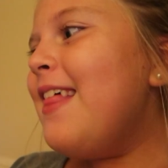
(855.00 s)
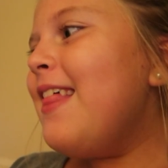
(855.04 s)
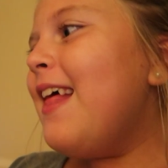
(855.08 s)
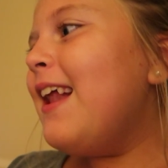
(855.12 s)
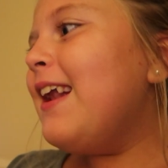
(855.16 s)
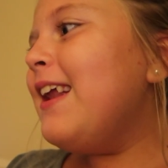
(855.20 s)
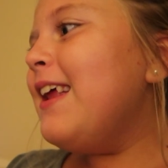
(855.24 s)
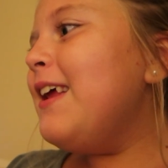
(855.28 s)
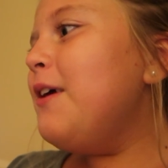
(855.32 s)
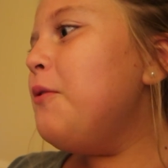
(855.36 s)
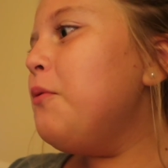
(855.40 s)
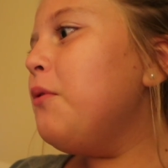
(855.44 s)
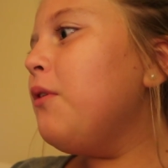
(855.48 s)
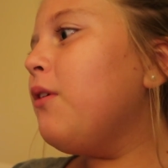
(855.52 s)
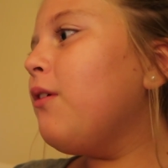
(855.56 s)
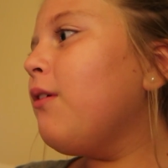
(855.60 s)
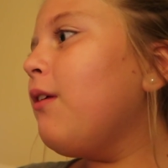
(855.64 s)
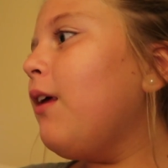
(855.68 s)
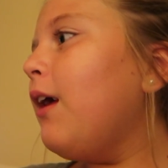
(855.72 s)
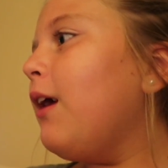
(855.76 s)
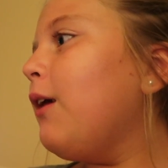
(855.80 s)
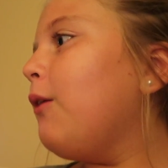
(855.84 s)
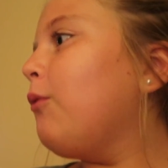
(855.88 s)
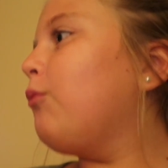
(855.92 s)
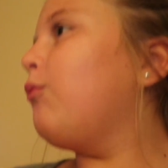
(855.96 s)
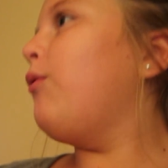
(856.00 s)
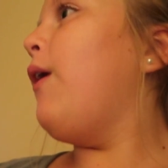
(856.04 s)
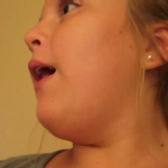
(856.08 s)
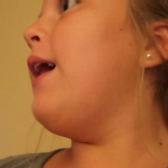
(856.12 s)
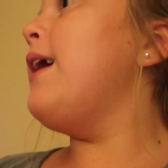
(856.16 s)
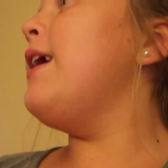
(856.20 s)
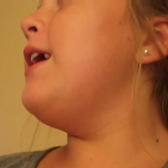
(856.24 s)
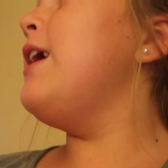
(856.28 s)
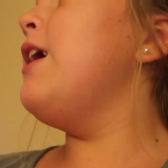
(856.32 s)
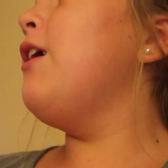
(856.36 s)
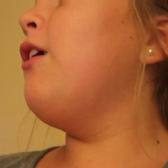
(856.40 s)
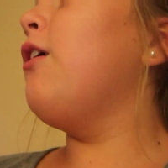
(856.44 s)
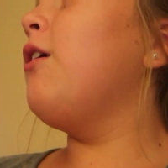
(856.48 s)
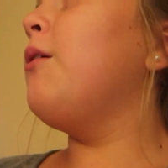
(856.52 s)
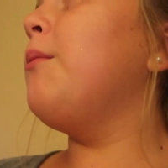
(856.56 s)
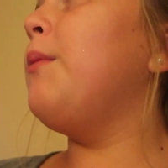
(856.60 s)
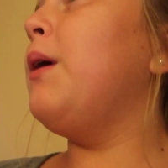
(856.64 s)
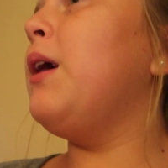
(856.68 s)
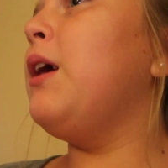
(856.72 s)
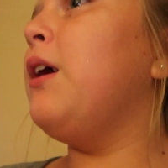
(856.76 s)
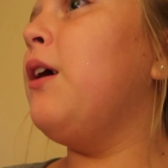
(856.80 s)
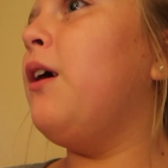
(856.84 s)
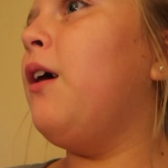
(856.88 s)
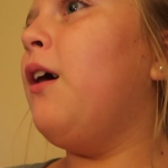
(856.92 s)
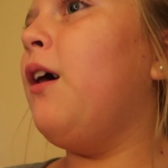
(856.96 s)
then he was like right here on
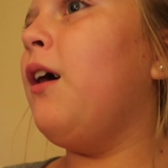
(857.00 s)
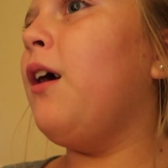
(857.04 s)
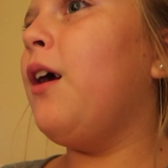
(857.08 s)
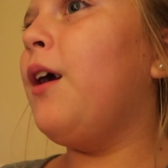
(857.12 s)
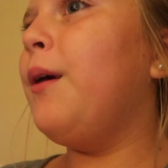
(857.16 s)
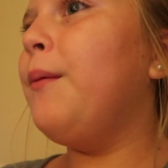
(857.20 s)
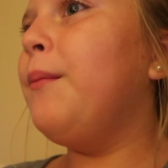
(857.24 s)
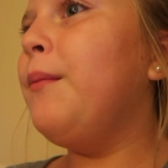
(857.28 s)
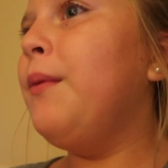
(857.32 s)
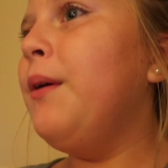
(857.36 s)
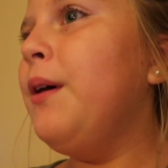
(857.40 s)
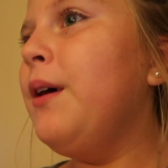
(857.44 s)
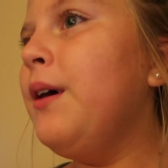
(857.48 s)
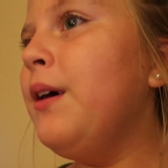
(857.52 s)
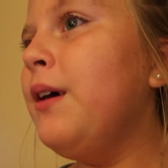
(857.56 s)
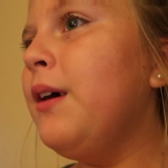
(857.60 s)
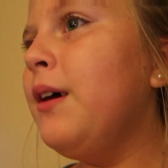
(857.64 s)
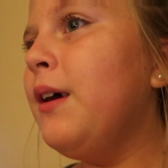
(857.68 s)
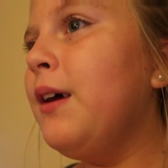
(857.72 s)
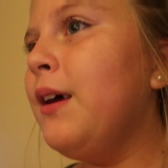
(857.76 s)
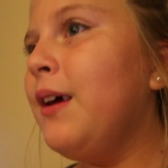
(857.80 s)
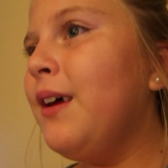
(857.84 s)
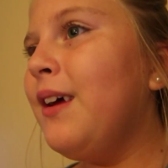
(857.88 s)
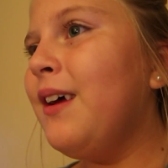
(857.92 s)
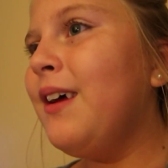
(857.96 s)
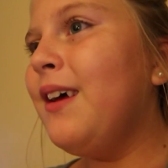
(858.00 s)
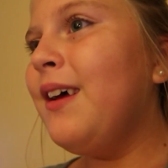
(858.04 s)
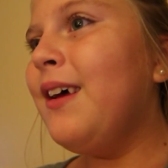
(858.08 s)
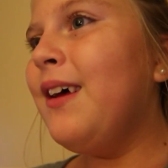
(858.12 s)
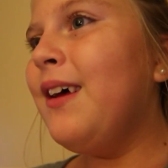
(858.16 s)
my arm. And